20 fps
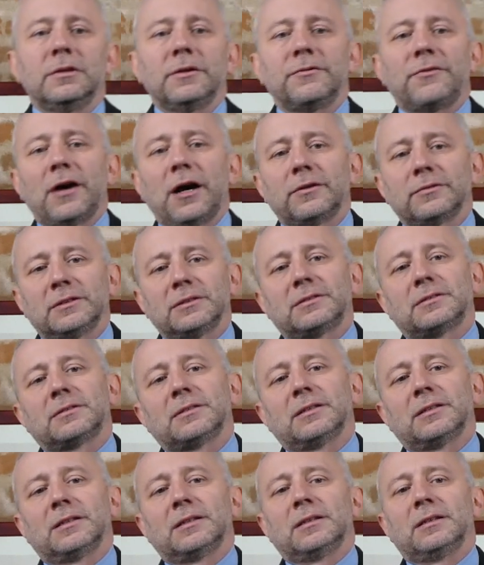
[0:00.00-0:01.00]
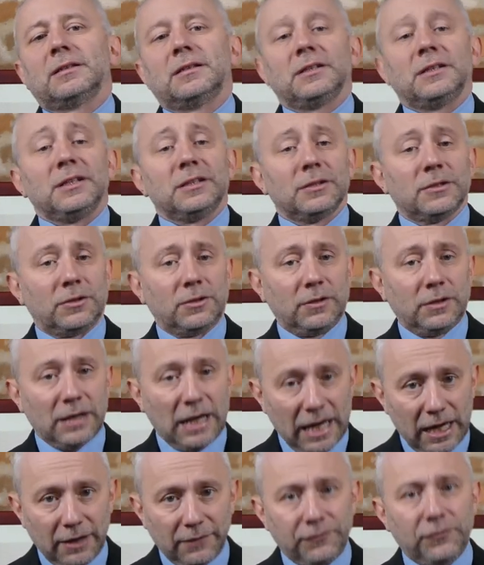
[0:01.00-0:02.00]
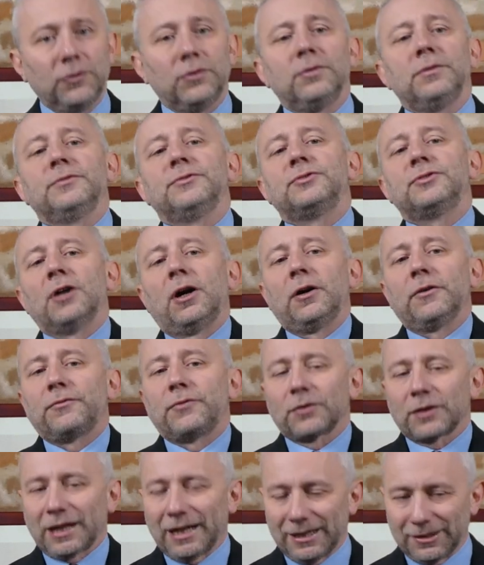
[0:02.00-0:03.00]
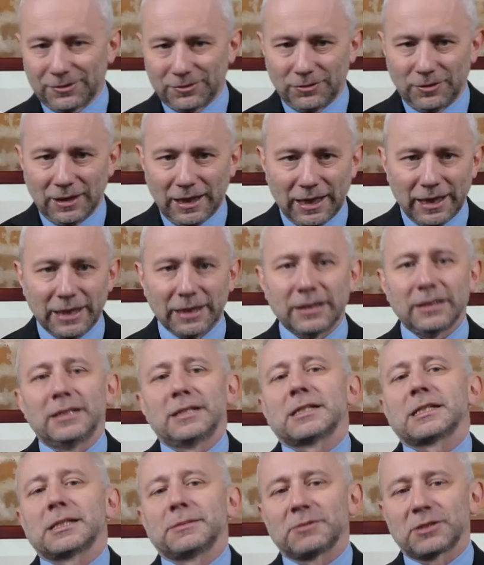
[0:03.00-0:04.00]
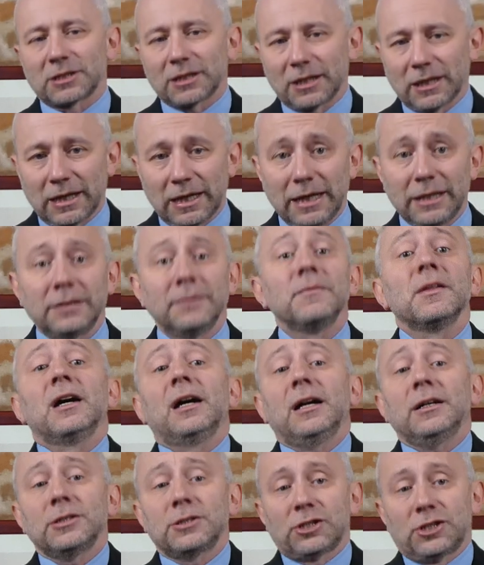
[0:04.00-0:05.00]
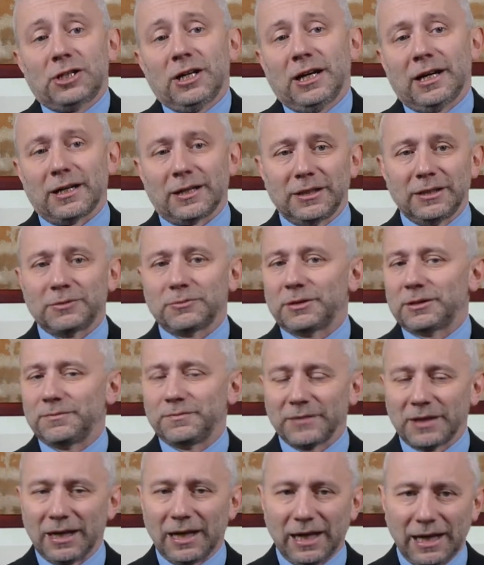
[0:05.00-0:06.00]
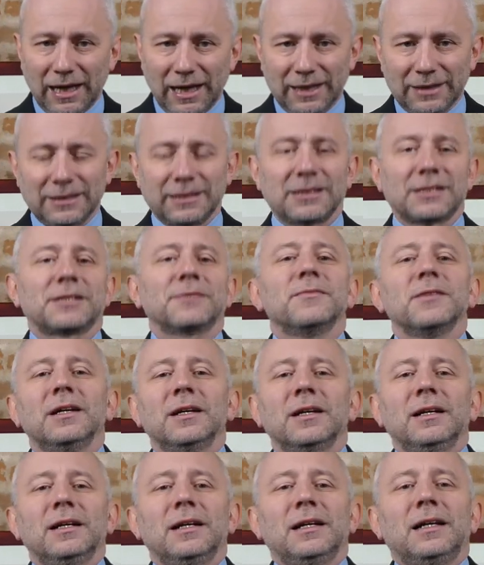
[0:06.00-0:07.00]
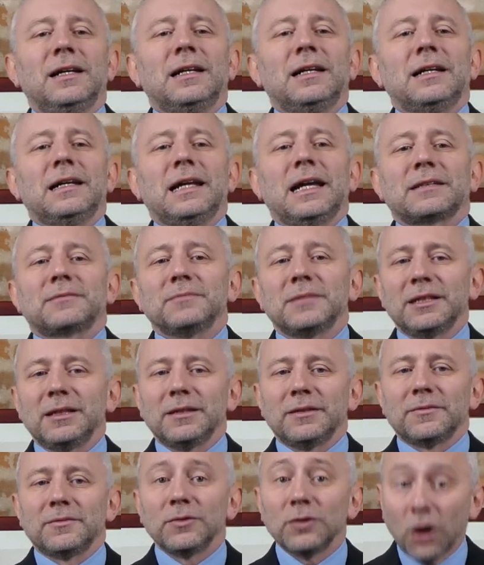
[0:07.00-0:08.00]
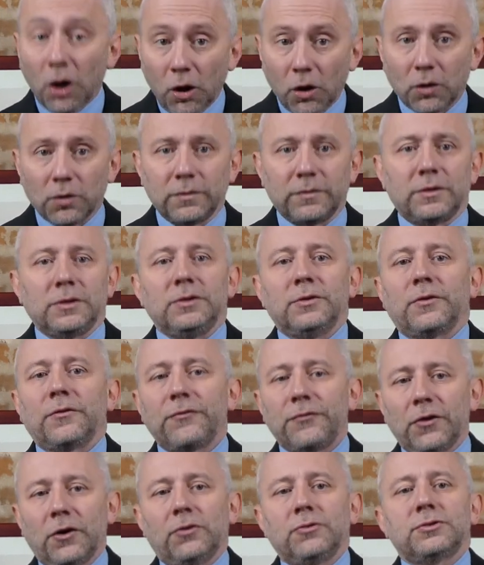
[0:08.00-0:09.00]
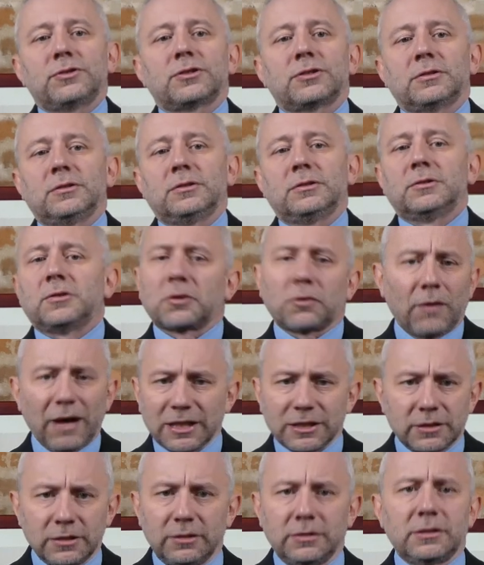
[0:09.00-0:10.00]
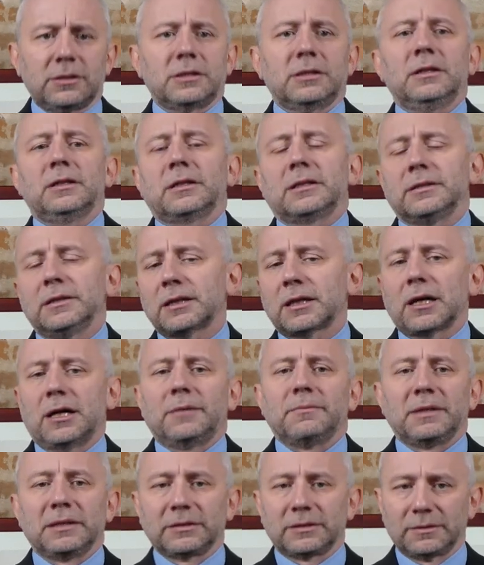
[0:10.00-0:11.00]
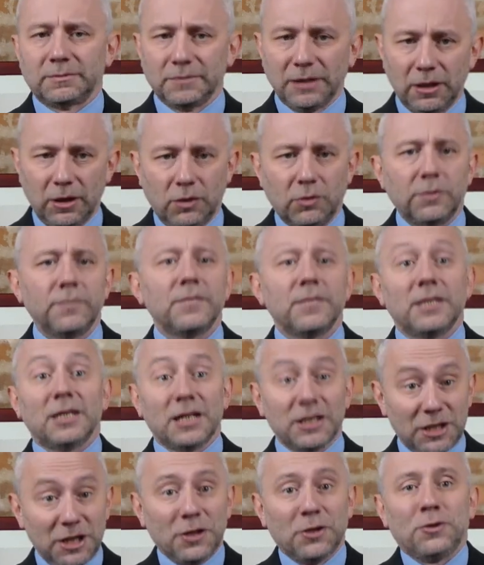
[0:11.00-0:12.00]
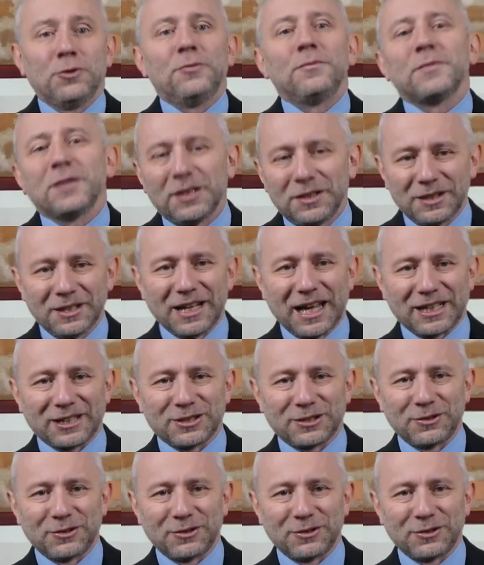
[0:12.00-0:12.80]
found it video helpful, don't forget to like, subscribe and share it with others. Let me know your thoughts or questions in the comments below. See you in the next